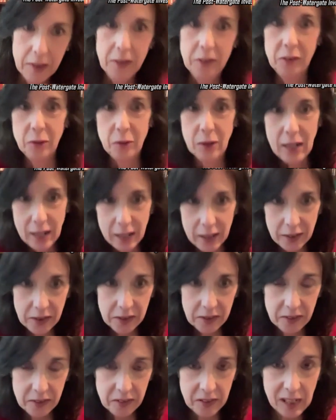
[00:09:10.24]
So how
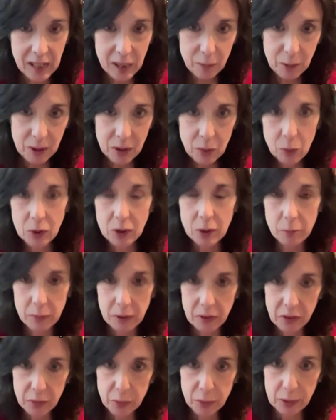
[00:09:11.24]
did this happen? Well, it
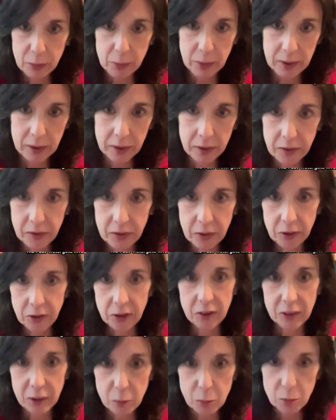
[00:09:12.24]
must be because there's a
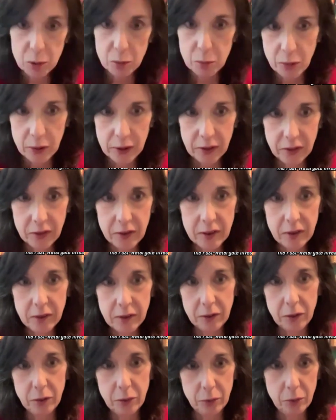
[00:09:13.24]
liberal
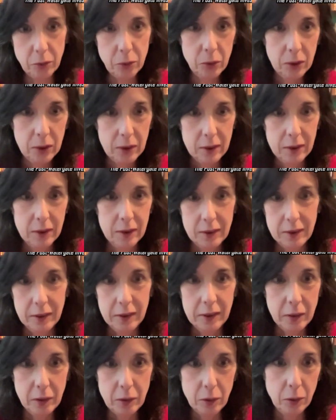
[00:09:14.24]
president who,
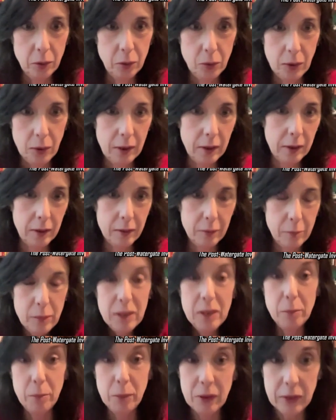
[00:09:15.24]

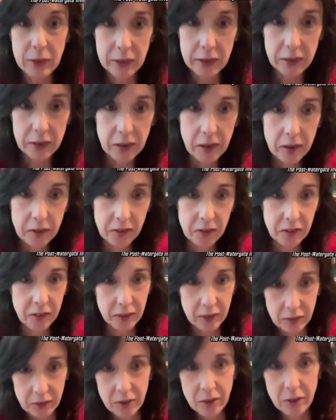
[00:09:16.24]
manipulated us
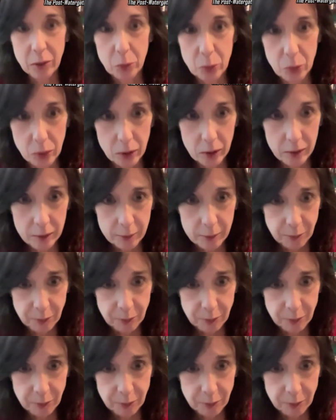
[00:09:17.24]
into the war.